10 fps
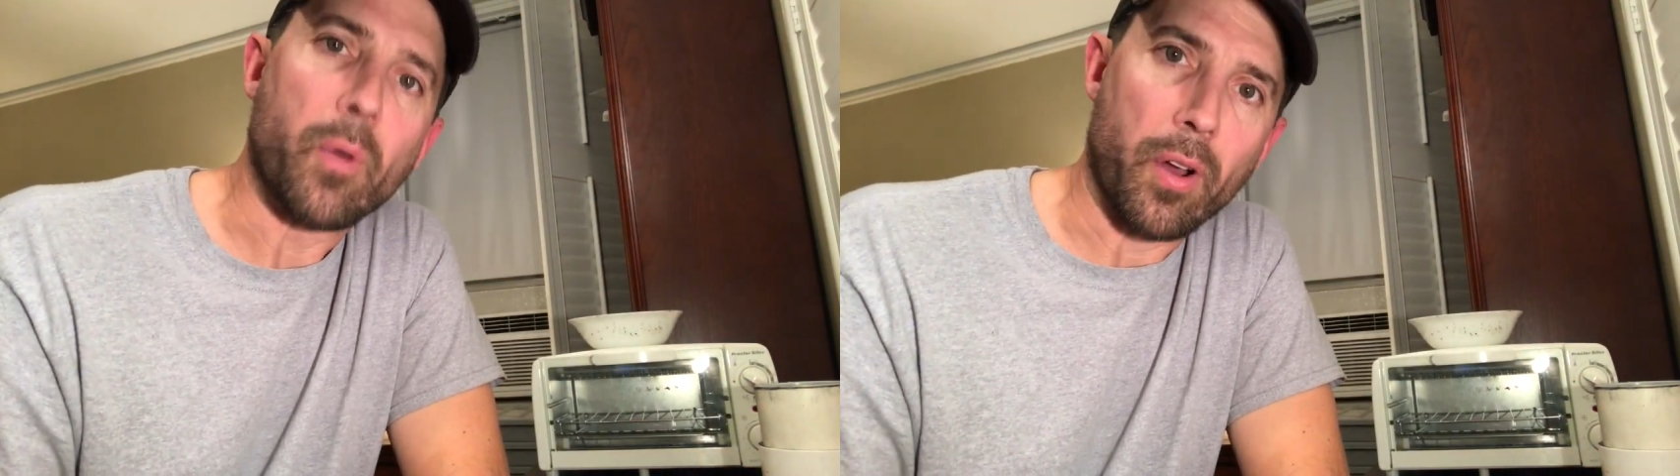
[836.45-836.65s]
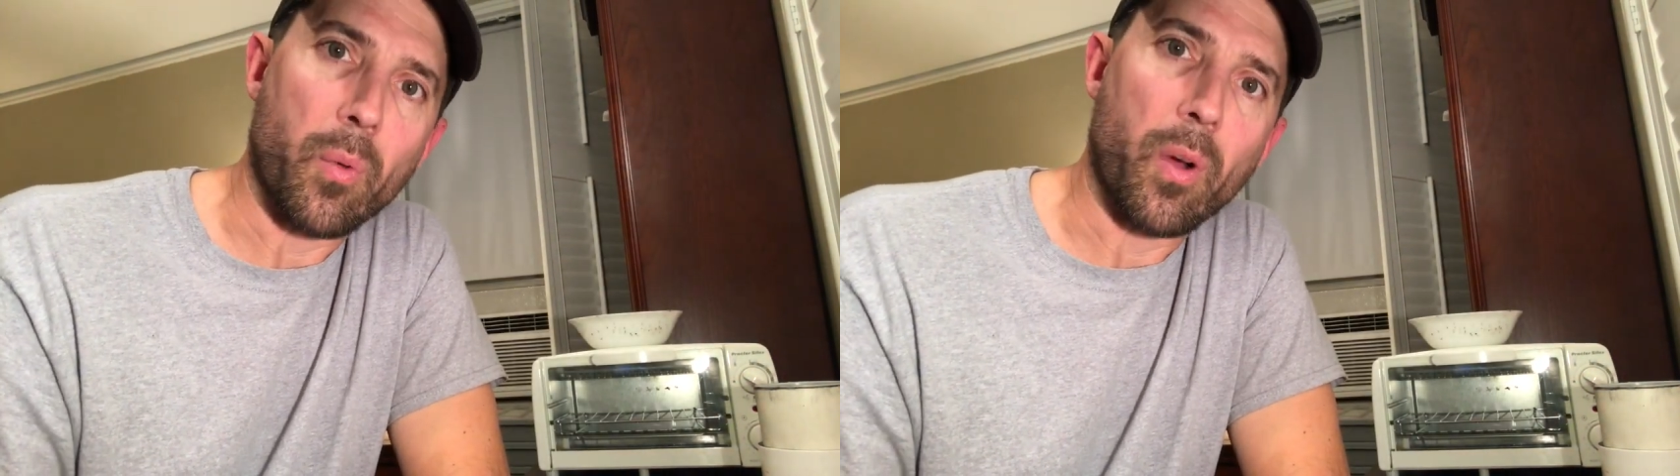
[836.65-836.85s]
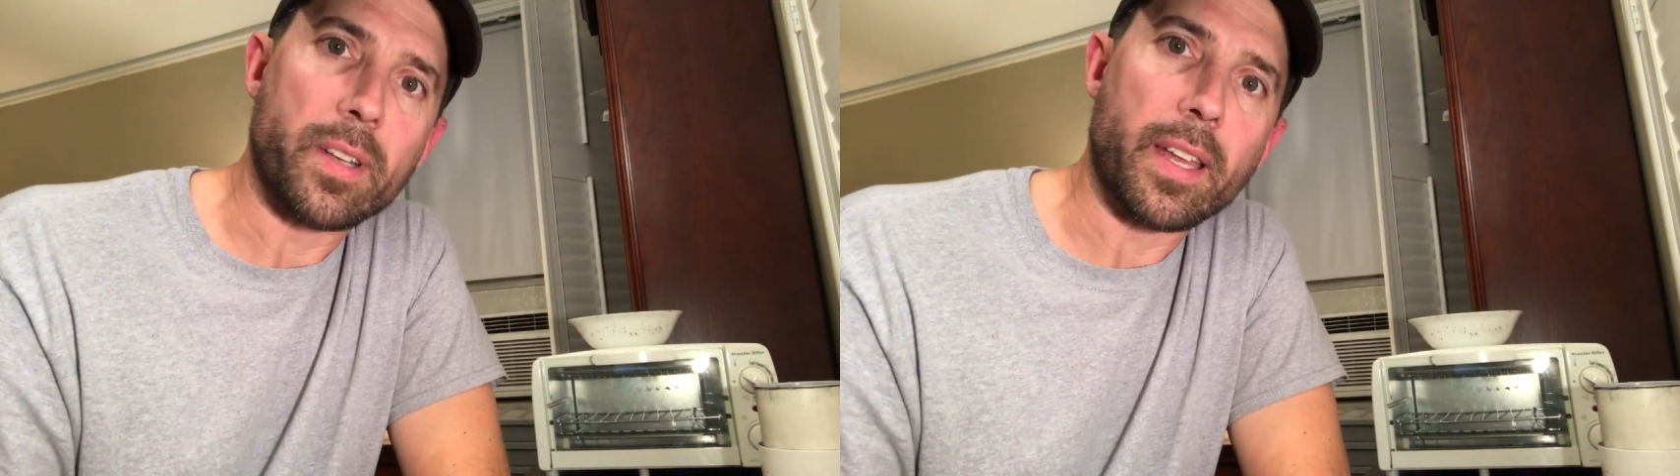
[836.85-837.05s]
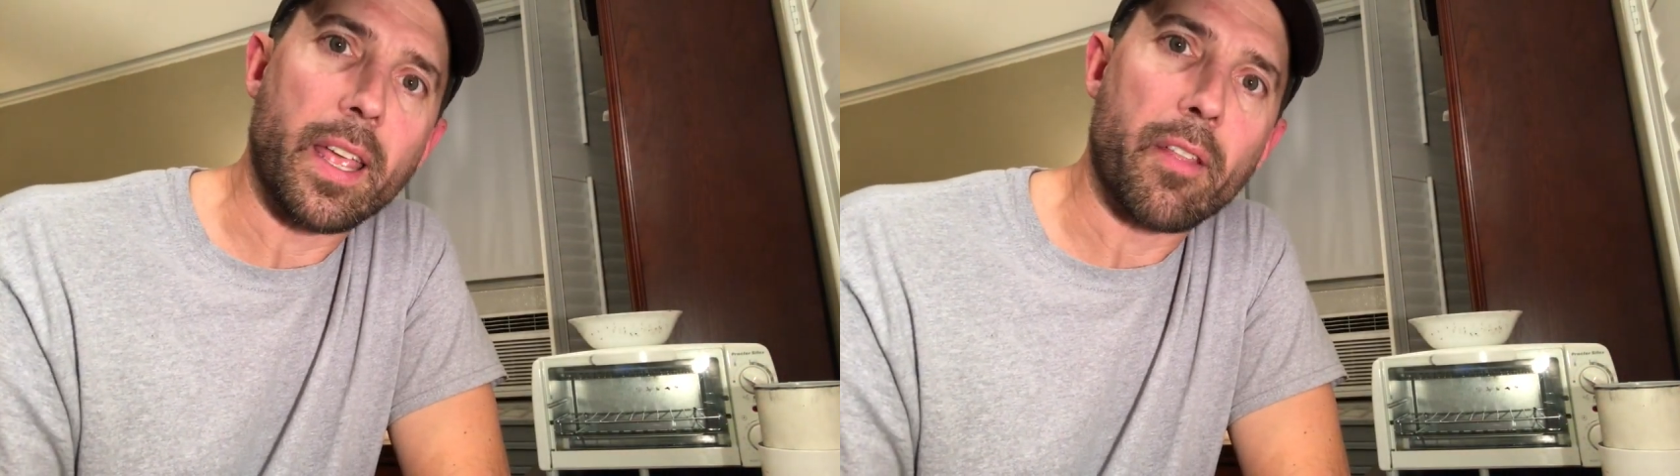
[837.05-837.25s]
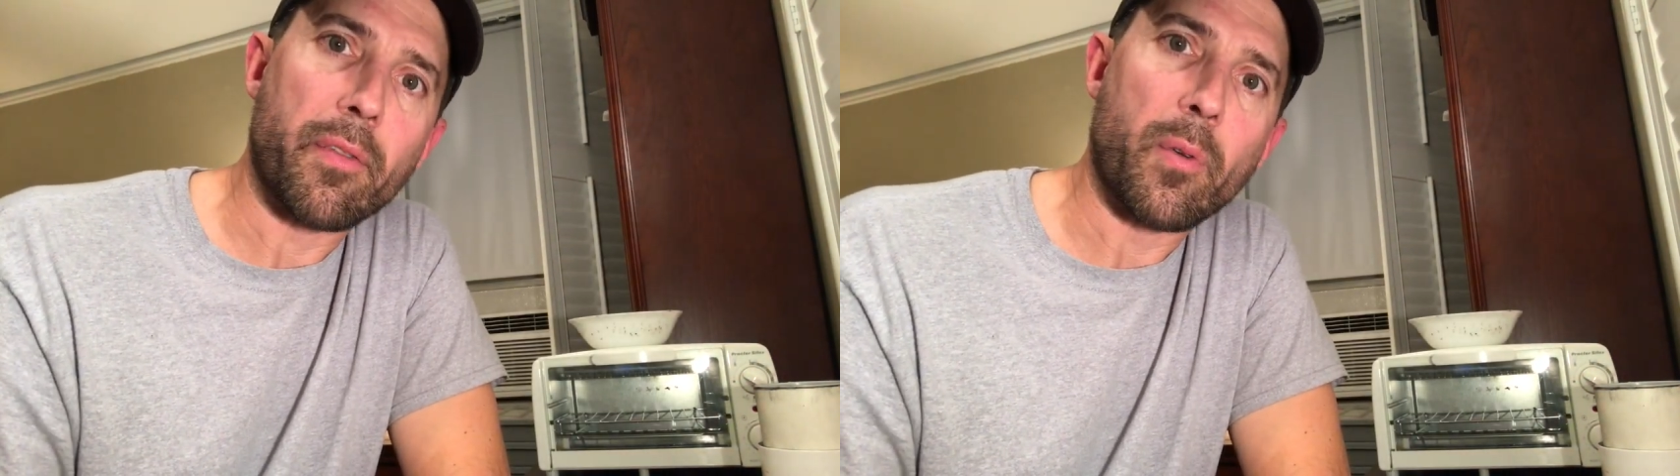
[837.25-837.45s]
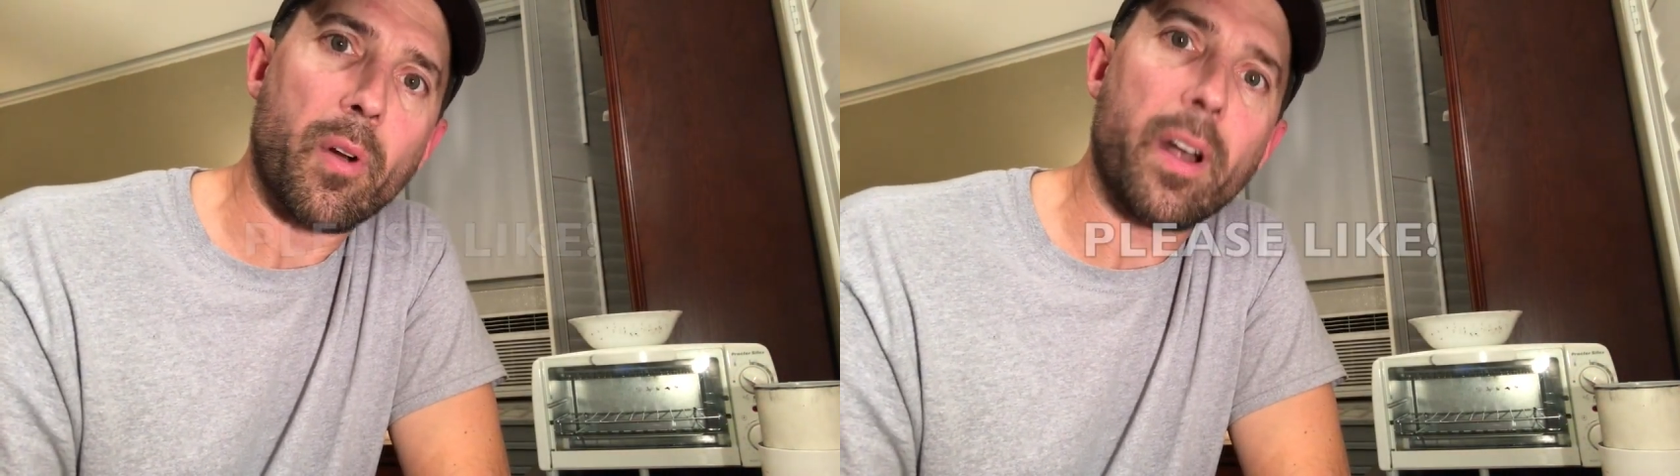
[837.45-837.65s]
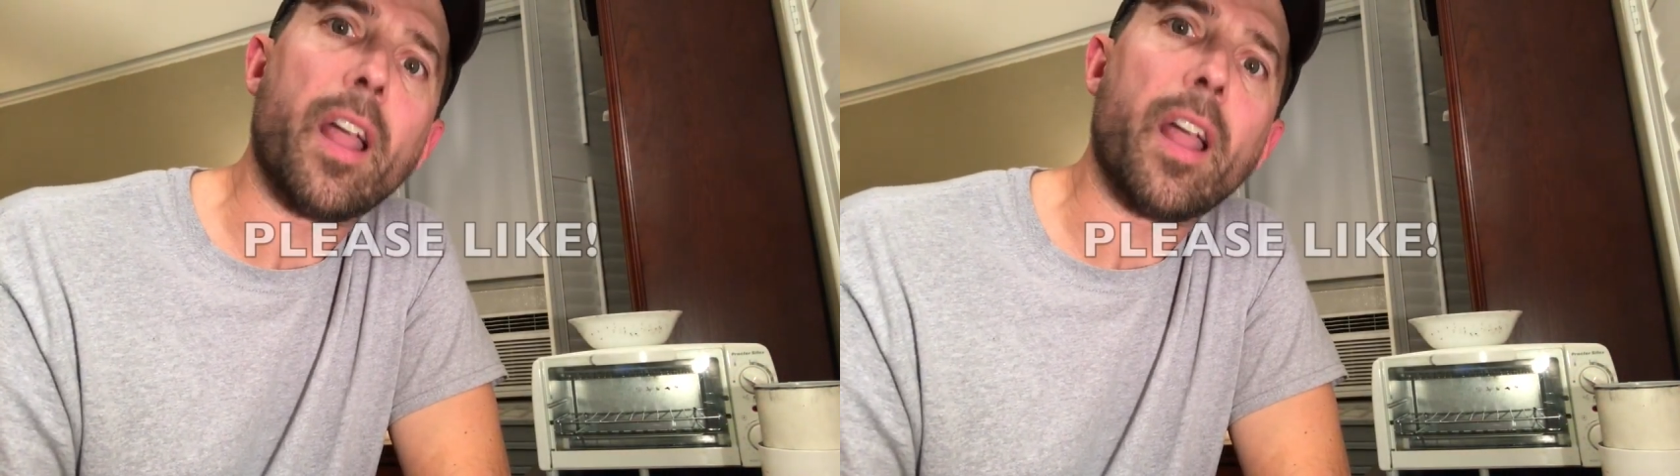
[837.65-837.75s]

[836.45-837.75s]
We're going to work together for it,